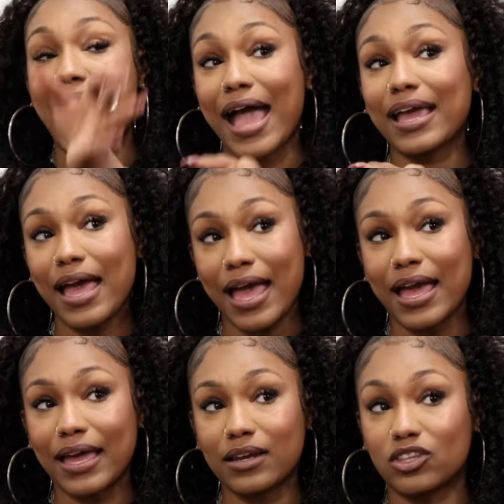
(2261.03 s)
I
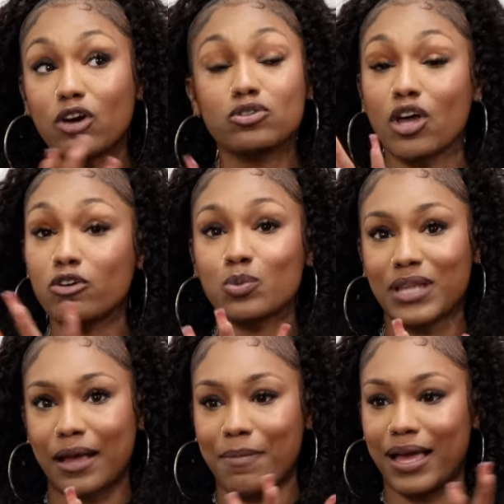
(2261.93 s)
had those. Those were
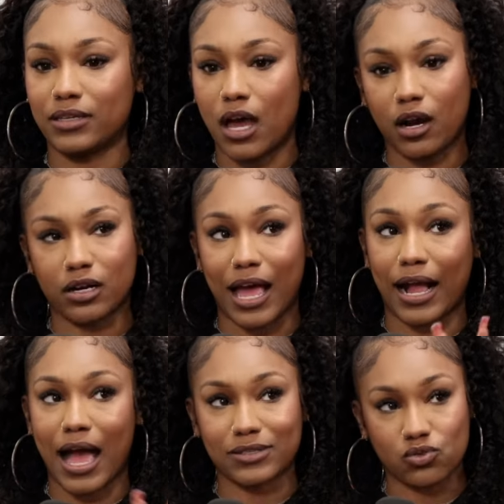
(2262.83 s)
like my younger, like
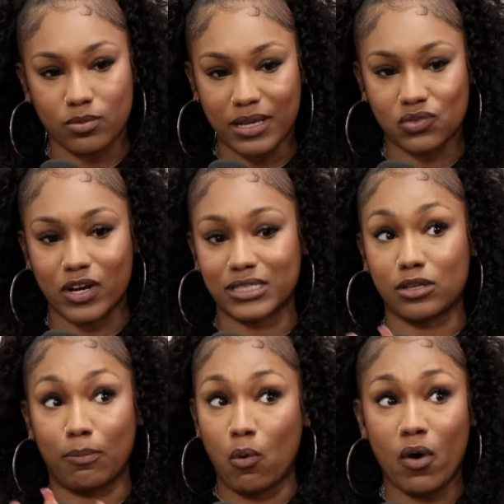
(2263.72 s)
high school best friends.
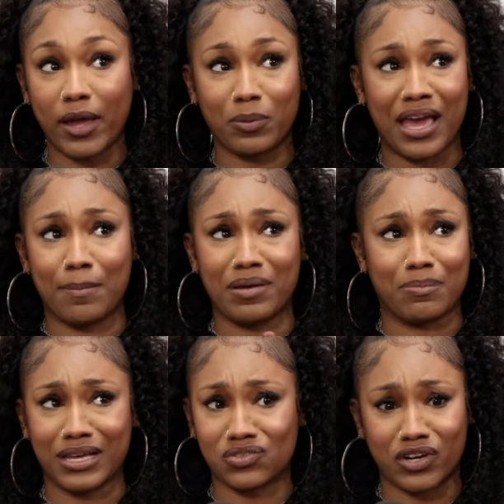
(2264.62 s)
The mm-hmm. boy we had been
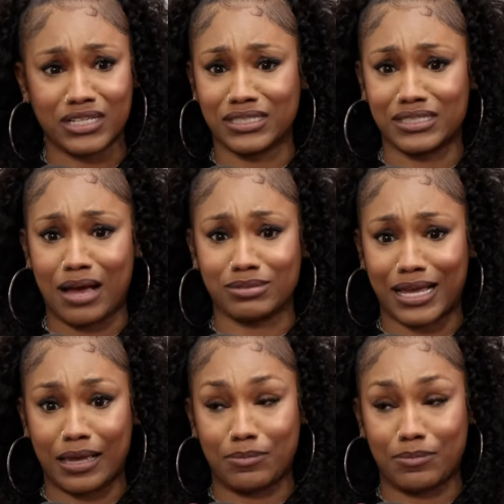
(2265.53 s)
best friends since I was like in